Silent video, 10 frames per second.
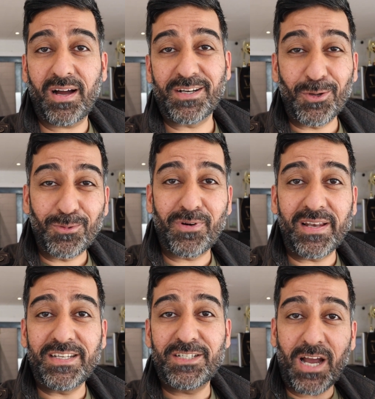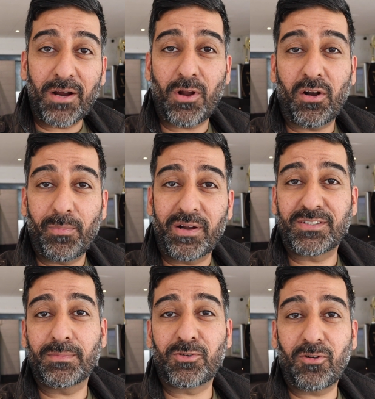I don't really shout out
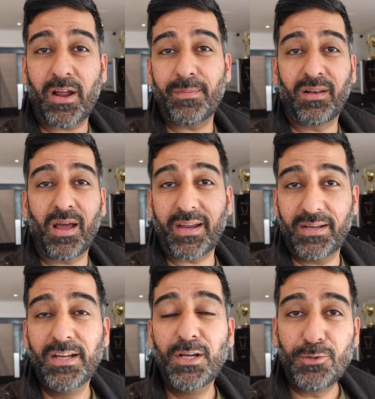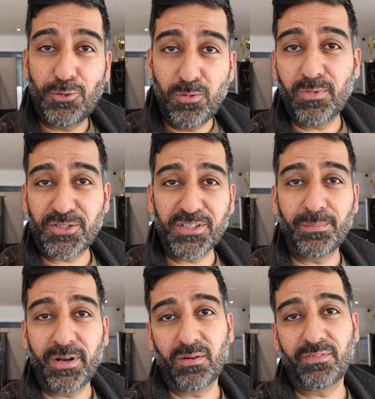about subscribe and like too much in
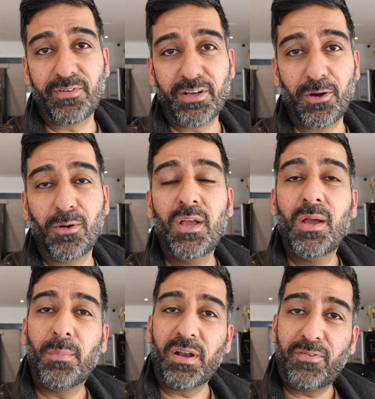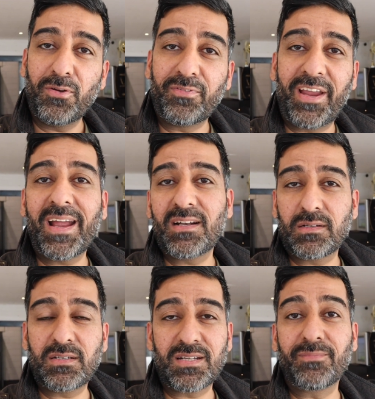the middle of the video, but if you
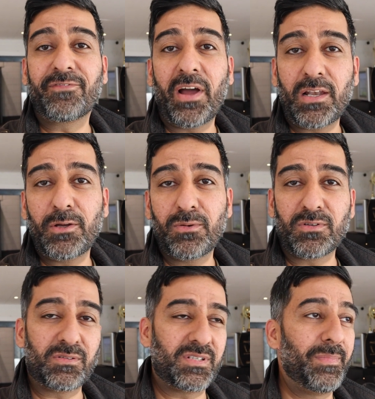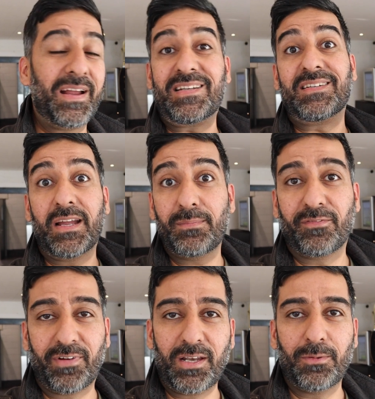gained some value or some
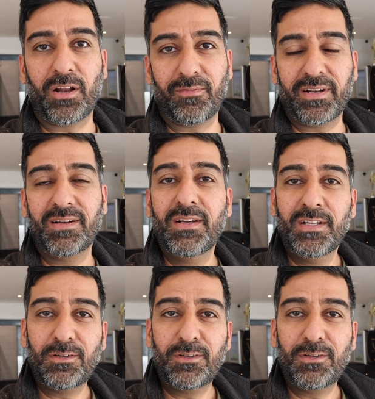entertainment value out of it,